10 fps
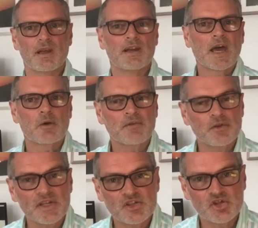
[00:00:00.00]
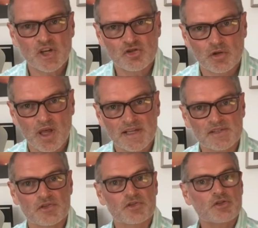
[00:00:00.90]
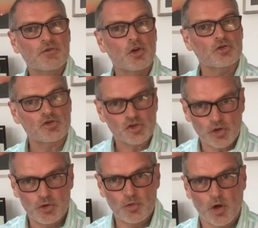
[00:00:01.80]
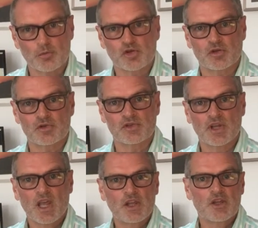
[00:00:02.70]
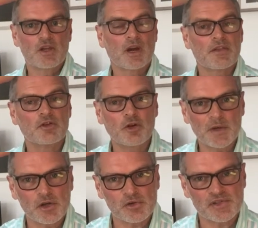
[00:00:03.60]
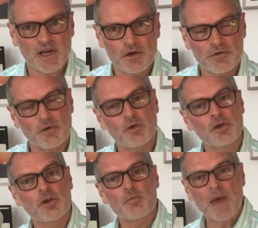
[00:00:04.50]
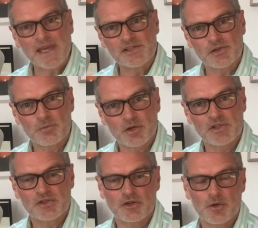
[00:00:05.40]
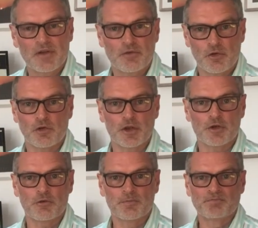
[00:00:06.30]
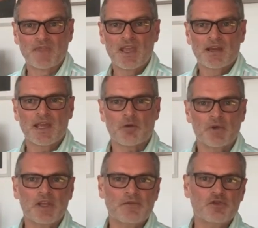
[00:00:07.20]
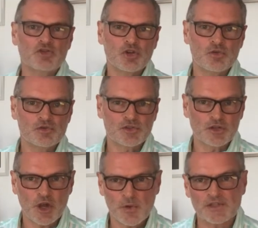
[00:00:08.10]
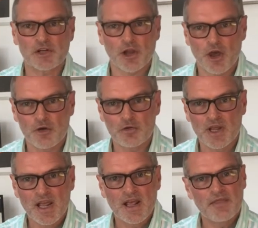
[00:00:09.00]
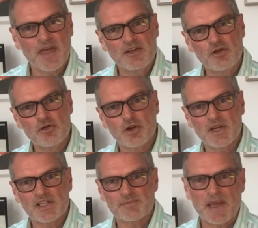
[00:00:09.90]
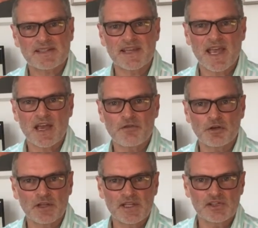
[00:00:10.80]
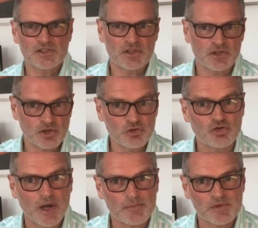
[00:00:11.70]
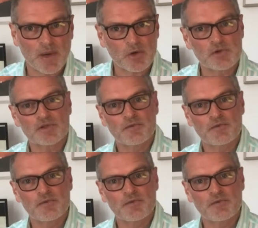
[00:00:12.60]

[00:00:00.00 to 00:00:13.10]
Now, if you need to change your license, you've got two options. You can either do it yourself or you can pay somebody to do it for you. Now, if you choose to go it alone, then you can expect to have at least 2 trips backwards and